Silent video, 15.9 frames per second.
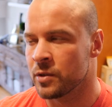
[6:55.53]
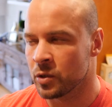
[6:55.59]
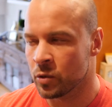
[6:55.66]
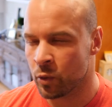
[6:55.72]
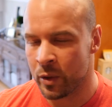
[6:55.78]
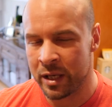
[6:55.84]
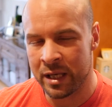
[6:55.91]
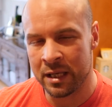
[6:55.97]

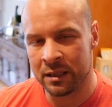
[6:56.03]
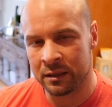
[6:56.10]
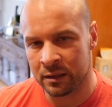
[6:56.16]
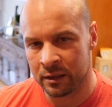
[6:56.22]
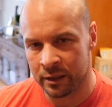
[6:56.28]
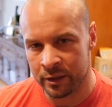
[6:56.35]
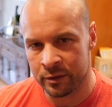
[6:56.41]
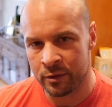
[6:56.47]
tweaking
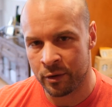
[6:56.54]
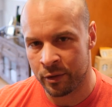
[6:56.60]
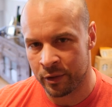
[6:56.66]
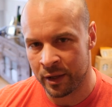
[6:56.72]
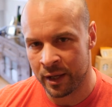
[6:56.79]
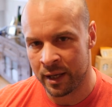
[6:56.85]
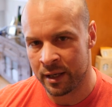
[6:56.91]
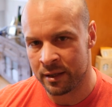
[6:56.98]
little
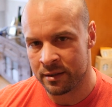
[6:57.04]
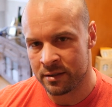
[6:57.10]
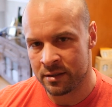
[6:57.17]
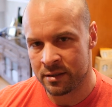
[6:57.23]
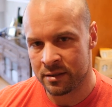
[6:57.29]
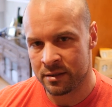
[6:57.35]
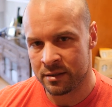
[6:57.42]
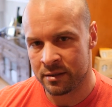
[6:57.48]

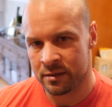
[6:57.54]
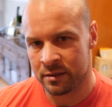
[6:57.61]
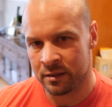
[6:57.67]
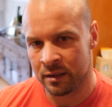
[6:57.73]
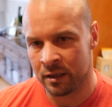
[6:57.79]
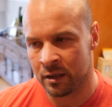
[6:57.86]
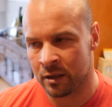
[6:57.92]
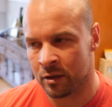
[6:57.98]
things,
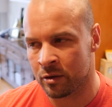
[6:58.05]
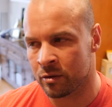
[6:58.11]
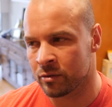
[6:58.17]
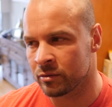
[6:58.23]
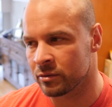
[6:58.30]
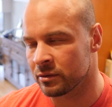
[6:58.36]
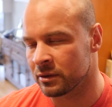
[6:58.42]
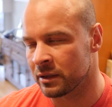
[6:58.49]
you
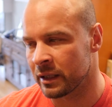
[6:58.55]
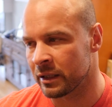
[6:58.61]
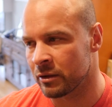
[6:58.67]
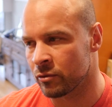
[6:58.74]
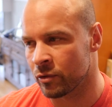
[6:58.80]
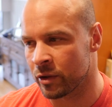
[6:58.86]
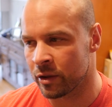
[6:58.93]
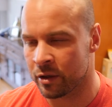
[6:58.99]
know,
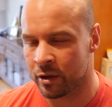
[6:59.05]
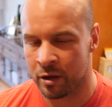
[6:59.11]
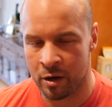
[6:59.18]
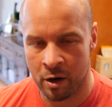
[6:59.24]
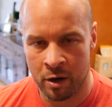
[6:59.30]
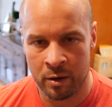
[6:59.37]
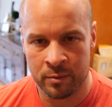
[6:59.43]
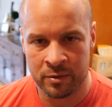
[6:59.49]
like with
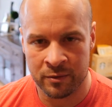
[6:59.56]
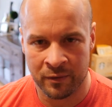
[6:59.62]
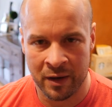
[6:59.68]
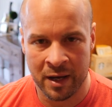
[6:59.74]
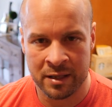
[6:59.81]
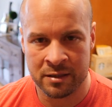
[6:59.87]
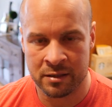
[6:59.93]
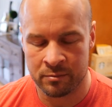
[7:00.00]
carbs,
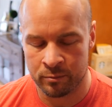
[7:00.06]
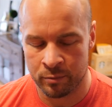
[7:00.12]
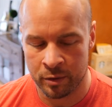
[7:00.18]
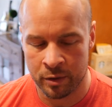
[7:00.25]
fats, and